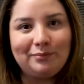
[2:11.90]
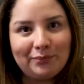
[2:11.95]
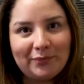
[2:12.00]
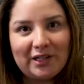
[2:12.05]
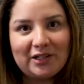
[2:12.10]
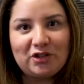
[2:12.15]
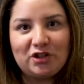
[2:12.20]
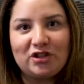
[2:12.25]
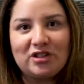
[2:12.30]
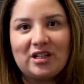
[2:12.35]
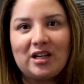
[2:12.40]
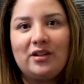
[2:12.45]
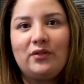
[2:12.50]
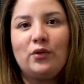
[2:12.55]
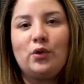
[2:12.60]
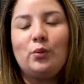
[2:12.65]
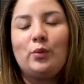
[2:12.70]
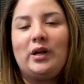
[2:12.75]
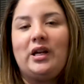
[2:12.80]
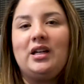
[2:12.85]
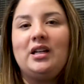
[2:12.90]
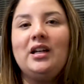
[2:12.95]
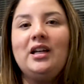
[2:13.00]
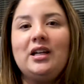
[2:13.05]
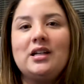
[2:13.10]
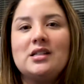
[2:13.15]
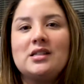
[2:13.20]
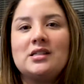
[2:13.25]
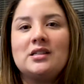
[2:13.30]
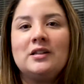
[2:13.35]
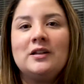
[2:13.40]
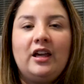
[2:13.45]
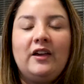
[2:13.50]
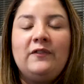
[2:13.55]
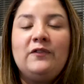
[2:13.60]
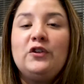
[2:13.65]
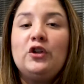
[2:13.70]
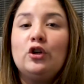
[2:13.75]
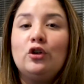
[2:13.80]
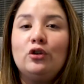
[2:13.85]
that's just kind of the way it is.
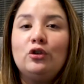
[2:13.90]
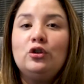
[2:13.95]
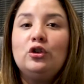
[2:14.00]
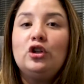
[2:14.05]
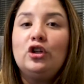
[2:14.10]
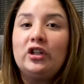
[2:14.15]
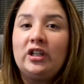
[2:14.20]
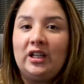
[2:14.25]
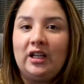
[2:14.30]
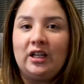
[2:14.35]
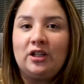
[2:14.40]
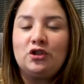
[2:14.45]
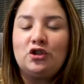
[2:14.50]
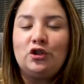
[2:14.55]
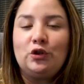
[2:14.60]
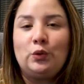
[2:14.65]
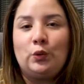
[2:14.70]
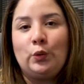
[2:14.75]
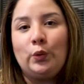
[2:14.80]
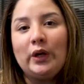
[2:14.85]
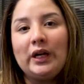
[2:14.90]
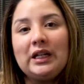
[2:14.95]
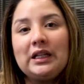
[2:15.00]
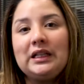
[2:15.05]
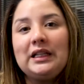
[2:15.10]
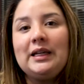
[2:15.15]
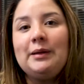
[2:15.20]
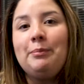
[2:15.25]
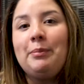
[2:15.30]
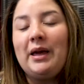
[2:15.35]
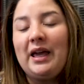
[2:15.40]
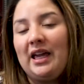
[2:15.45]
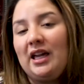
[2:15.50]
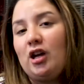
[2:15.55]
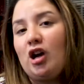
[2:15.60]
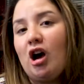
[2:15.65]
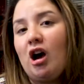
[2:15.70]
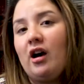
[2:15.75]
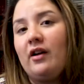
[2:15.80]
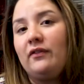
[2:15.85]
If you're looking to quickly pay
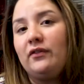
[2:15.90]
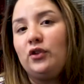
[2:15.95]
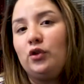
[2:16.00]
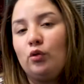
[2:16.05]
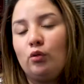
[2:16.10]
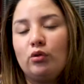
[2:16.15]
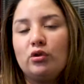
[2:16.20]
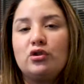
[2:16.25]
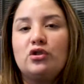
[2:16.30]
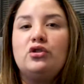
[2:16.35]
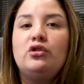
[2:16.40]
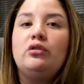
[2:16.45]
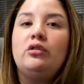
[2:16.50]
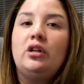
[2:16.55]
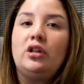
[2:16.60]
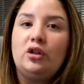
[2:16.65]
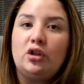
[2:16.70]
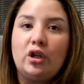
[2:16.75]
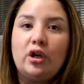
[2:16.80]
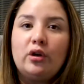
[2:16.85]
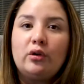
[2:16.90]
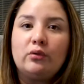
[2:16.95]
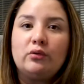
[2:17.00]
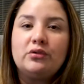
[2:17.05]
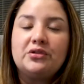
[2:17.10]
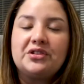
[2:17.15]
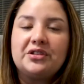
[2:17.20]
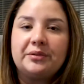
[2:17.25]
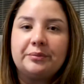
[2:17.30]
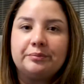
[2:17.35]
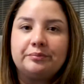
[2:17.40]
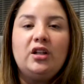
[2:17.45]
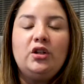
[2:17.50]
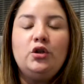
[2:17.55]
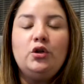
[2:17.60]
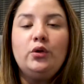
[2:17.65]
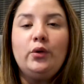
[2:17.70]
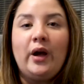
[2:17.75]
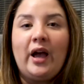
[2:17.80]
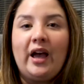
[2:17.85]
off your student loans and
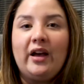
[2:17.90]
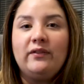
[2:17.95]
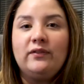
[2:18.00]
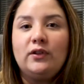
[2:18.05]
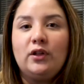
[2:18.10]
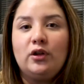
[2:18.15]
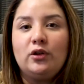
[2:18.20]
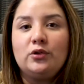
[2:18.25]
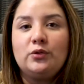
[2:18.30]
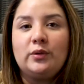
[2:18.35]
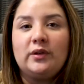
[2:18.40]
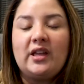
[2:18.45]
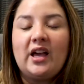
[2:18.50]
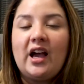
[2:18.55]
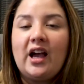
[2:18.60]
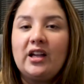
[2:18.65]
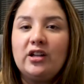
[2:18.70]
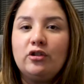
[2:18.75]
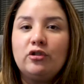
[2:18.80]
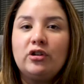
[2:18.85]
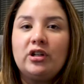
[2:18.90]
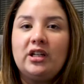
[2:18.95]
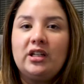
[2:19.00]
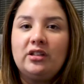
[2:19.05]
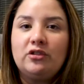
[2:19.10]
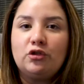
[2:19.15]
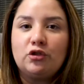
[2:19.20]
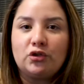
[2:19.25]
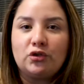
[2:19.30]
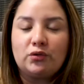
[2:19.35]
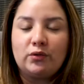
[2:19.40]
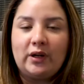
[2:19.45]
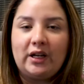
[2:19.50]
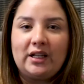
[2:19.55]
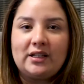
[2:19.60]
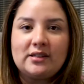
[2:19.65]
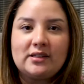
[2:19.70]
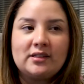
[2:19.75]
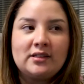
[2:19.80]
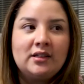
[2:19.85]
you have loans with higher interest
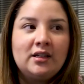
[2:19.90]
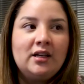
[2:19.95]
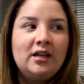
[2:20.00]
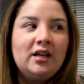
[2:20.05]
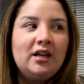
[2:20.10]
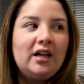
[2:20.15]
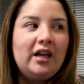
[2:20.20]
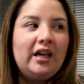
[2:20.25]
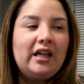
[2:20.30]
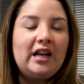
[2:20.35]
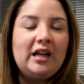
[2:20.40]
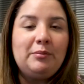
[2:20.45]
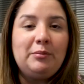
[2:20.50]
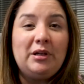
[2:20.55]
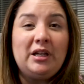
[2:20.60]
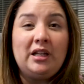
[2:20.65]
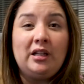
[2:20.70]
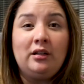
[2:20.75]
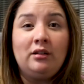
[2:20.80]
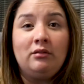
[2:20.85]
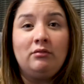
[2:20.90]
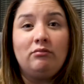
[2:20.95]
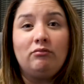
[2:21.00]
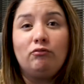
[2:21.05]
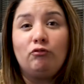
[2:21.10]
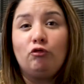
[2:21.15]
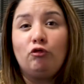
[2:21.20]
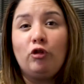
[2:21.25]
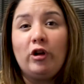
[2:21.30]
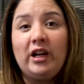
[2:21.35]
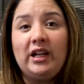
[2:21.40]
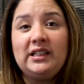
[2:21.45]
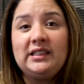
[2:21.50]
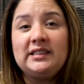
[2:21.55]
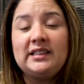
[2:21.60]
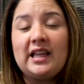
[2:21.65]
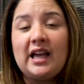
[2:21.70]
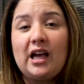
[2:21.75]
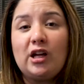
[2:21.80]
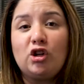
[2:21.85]
rates, and I mean
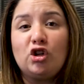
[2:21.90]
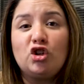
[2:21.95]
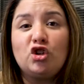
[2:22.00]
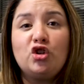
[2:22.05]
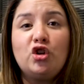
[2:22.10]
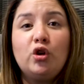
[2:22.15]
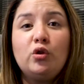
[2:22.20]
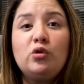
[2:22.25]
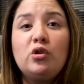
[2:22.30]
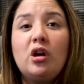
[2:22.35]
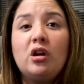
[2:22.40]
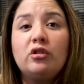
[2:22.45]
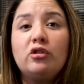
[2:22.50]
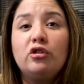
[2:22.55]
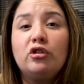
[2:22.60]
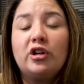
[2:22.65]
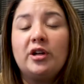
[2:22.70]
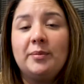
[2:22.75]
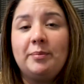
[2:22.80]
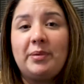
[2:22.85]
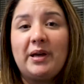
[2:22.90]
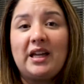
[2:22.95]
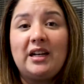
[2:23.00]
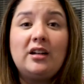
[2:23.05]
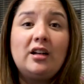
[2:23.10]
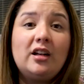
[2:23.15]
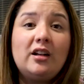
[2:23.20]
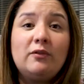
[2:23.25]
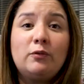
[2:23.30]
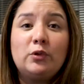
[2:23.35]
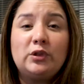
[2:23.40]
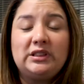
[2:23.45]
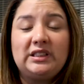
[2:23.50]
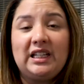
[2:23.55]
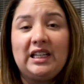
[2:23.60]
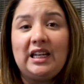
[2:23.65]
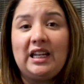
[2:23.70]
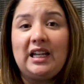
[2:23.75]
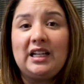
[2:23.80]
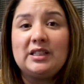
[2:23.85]
rates that are no longer competitive with
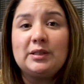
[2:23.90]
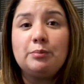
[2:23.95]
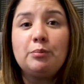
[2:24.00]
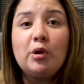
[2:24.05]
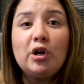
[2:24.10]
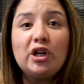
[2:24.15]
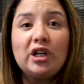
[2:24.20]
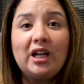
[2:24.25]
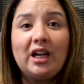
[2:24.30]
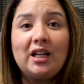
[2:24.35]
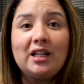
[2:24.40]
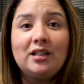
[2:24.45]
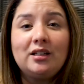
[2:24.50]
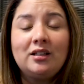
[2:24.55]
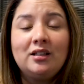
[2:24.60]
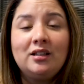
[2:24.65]
today's market,